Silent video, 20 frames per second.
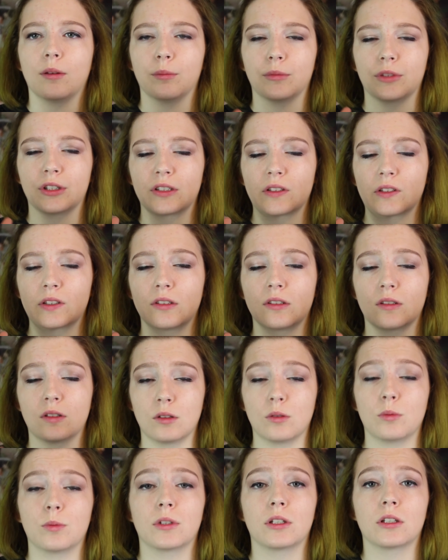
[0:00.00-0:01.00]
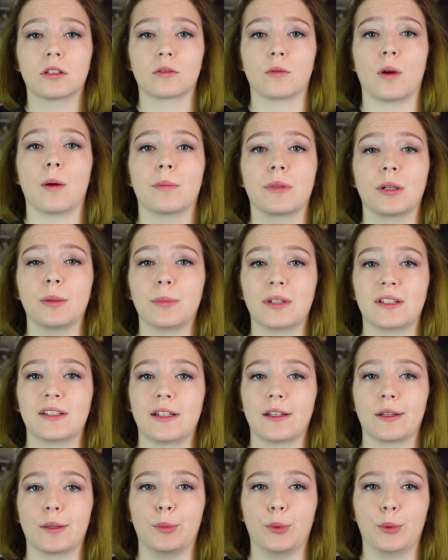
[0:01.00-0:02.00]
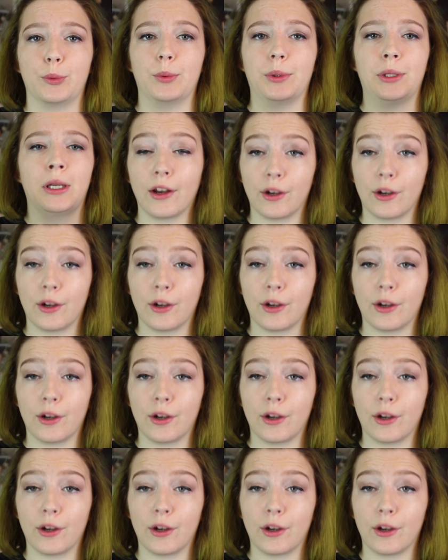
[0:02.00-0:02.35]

I'm just super swamped and busy at the moment.